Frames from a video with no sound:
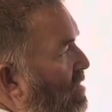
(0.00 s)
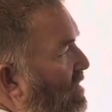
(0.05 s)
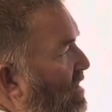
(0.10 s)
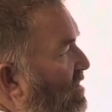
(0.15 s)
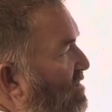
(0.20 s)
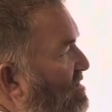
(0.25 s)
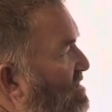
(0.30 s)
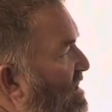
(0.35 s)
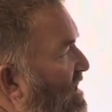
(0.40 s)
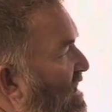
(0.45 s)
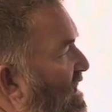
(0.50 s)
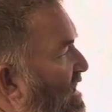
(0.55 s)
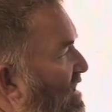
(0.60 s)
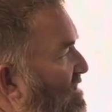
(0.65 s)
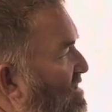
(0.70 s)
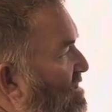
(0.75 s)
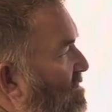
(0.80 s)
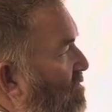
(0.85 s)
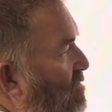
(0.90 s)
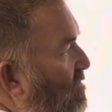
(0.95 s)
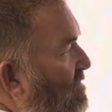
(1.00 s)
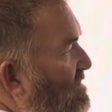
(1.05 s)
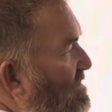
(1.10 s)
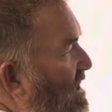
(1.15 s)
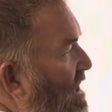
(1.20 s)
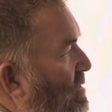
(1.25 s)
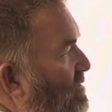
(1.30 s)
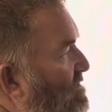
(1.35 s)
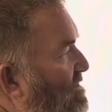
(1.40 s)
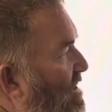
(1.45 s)
Here's the x. What's the
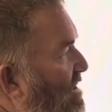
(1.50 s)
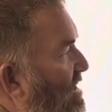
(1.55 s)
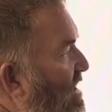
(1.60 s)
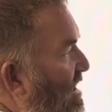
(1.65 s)
opposite of